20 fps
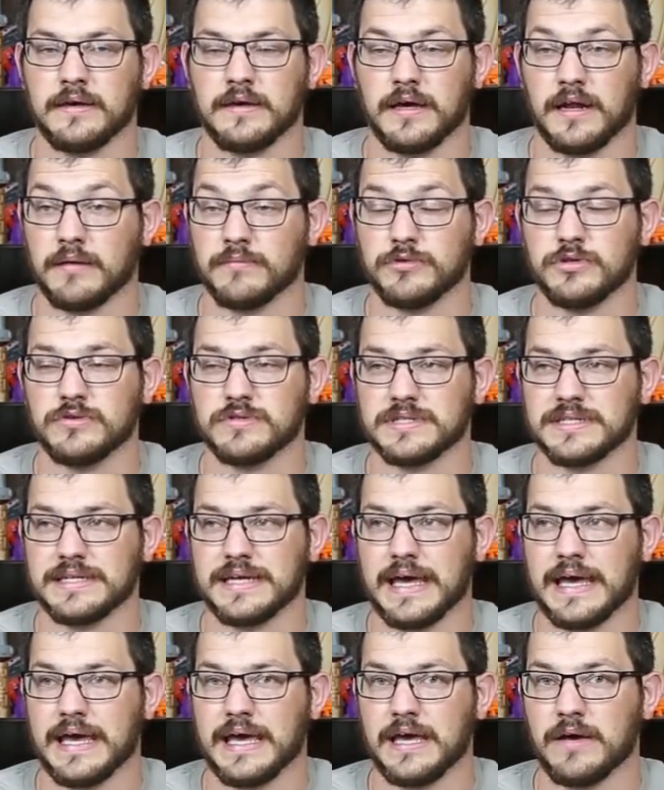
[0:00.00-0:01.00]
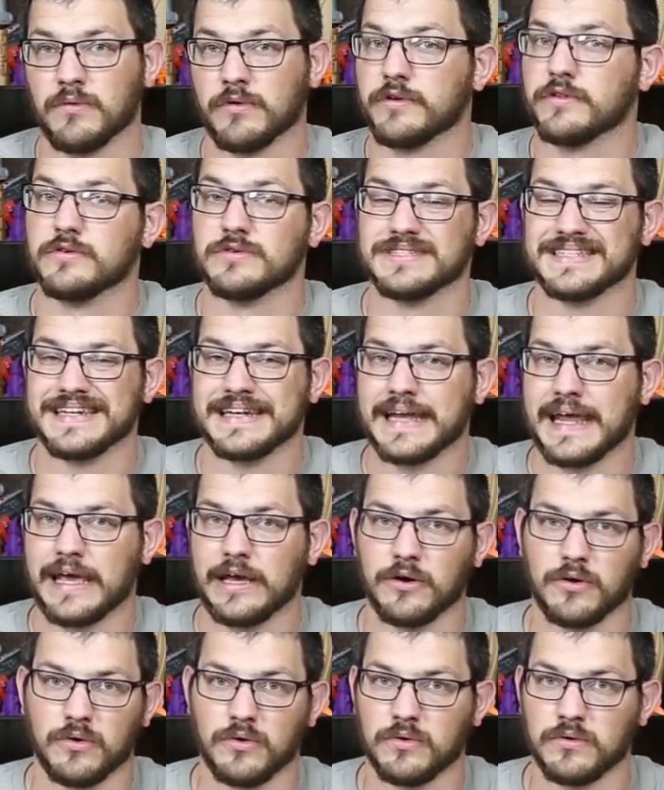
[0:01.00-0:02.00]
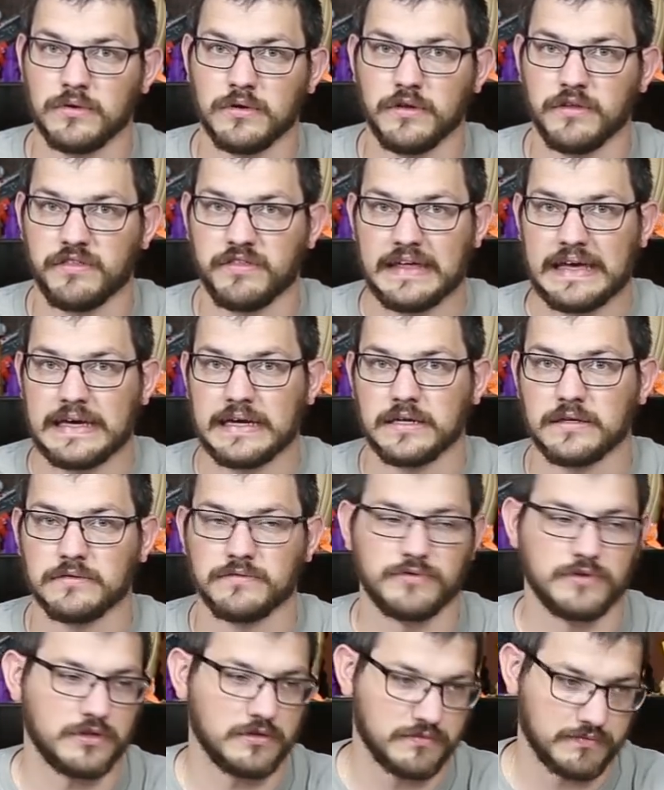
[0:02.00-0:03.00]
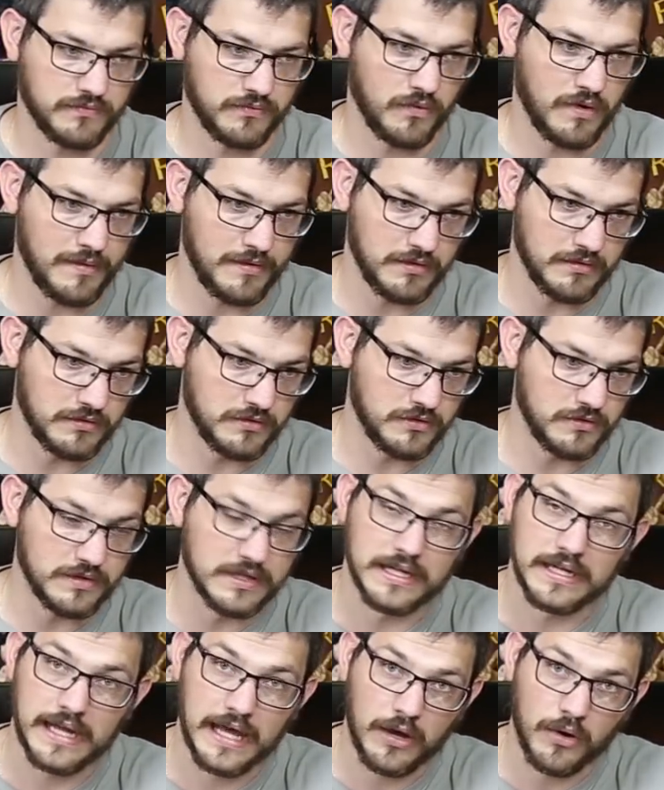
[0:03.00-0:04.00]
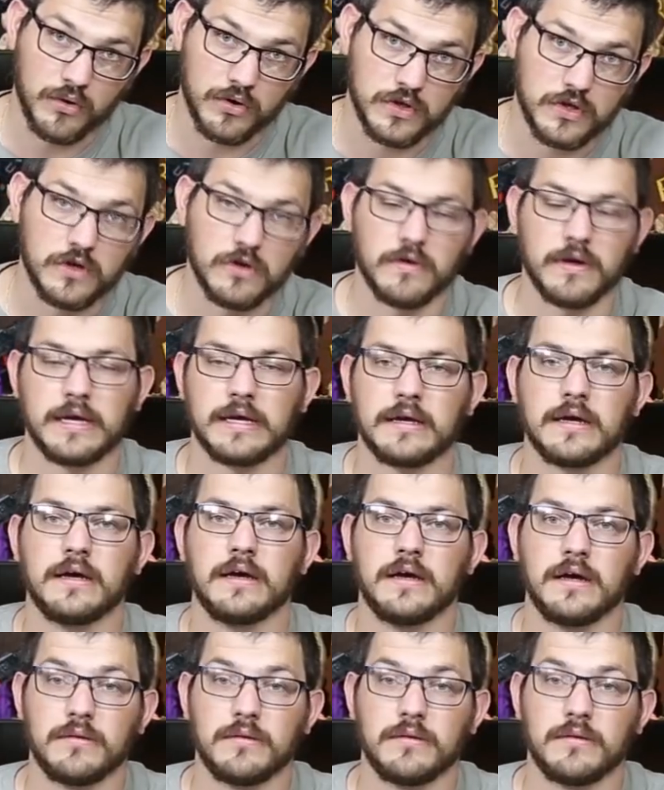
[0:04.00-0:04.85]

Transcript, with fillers: And I'm using a one of those nail thing for you women to do the nail curing.